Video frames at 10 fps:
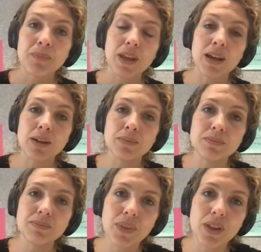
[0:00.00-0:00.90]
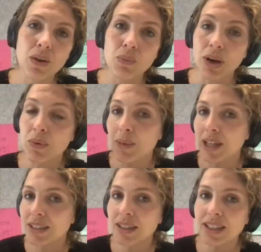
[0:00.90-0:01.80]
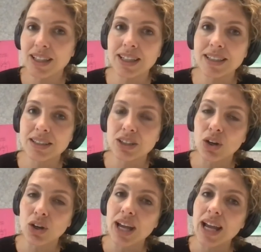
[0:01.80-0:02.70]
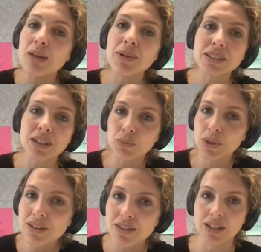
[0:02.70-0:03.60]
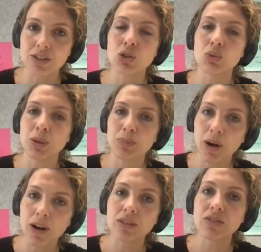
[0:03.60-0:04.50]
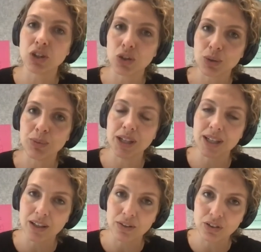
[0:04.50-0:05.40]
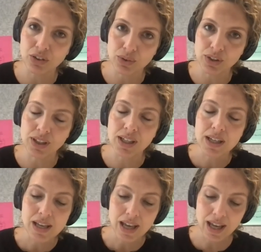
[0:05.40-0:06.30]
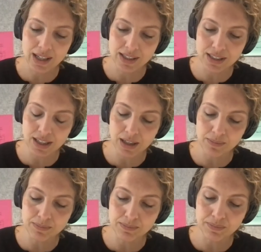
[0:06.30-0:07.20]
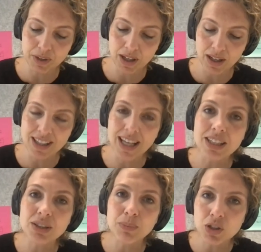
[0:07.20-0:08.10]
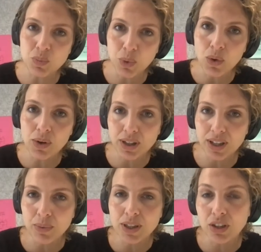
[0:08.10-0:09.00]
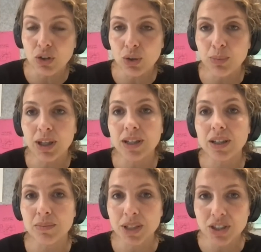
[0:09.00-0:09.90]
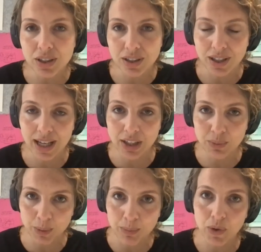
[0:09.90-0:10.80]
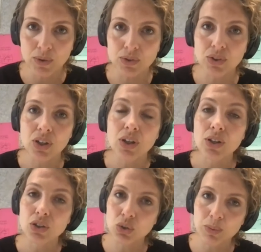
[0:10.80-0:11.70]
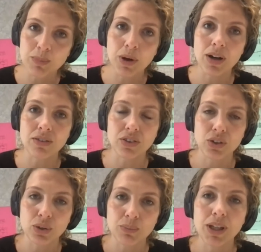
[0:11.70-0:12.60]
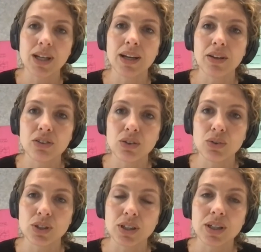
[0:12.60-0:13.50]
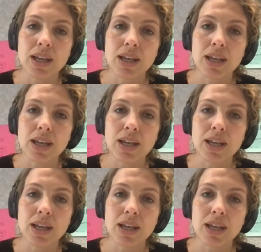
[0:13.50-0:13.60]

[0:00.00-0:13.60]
where we basically listed all the elements that we think should be part of a European Health Union. And that is much more than what the European Commission has proposed should be part of a European Health Union.